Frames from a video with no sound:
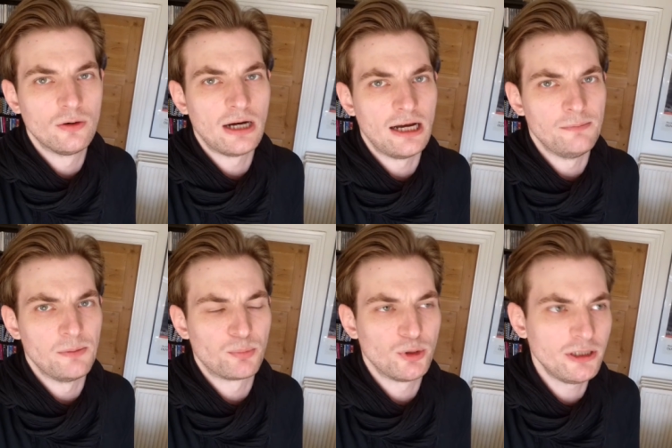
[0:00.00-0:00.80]
though I'm
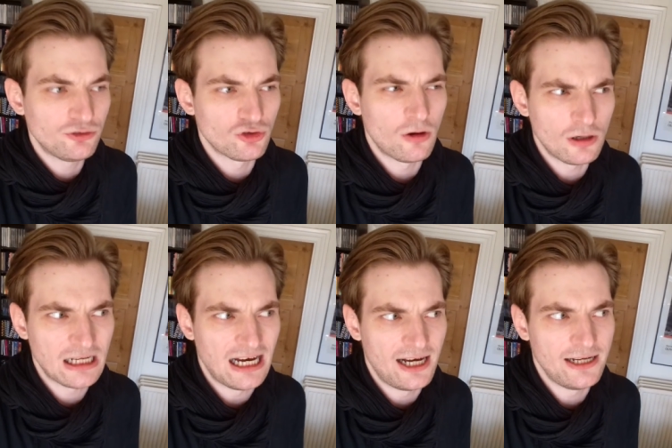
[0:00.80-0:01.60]
a pretty tall
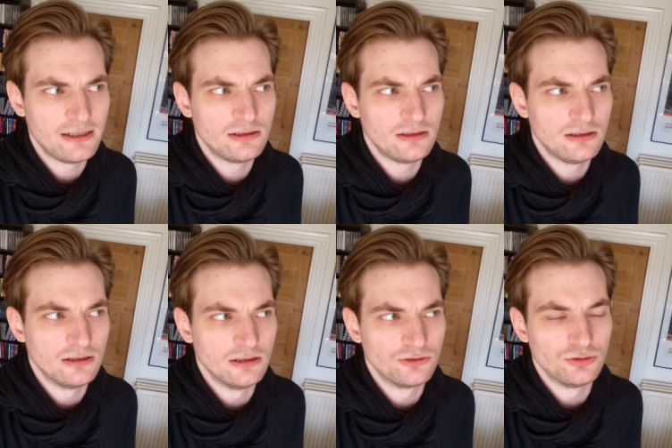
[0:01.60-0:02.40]
guy,
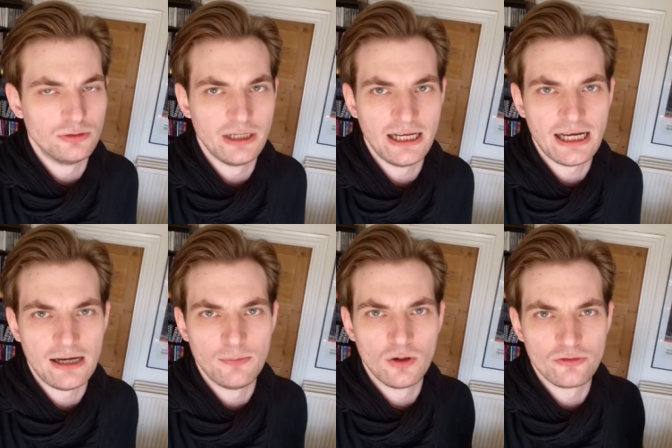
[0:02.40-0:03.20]
today
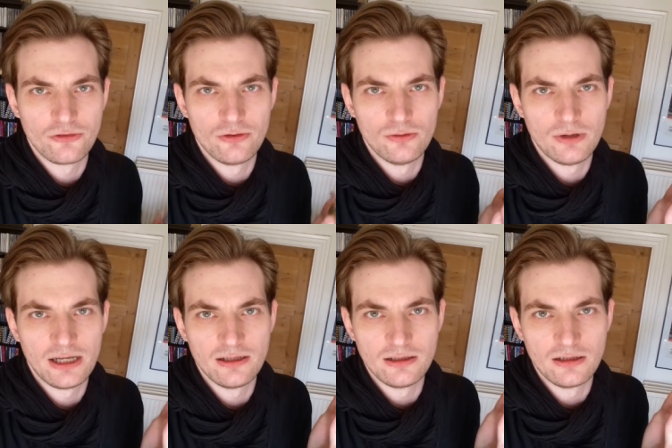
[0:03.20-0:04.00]
I'm also a